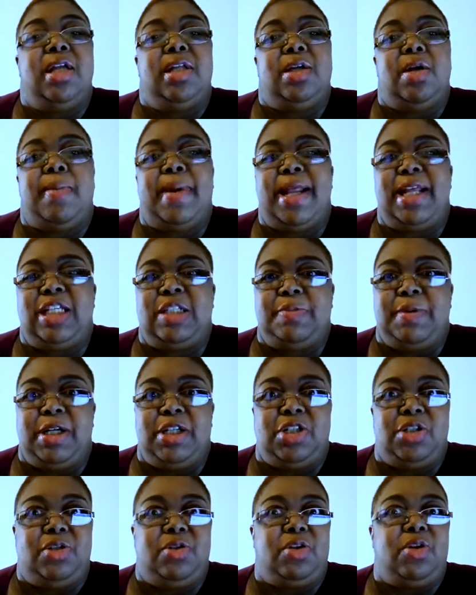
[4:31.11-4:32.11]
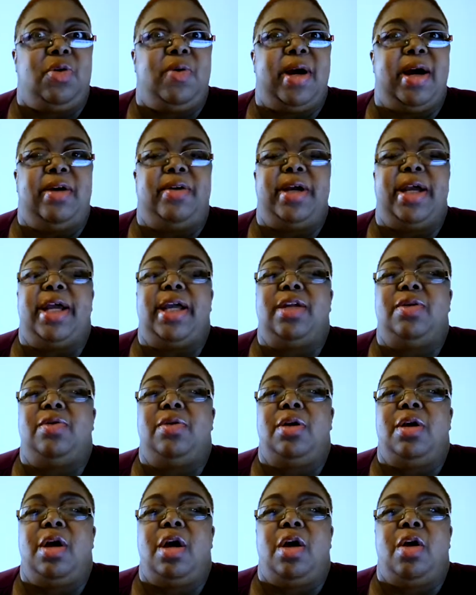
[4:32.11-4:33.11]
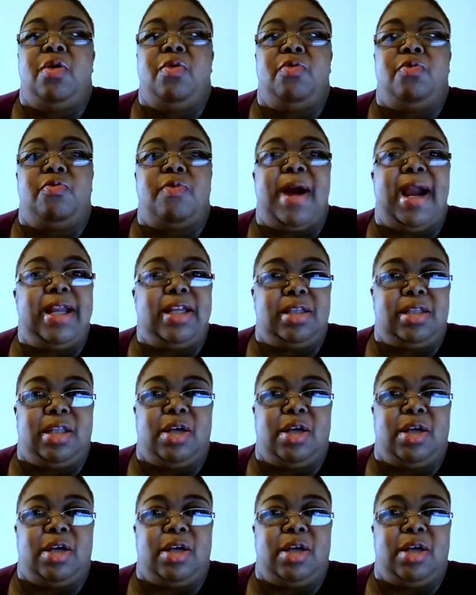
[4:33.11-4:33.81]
Nobody expects you to go out and write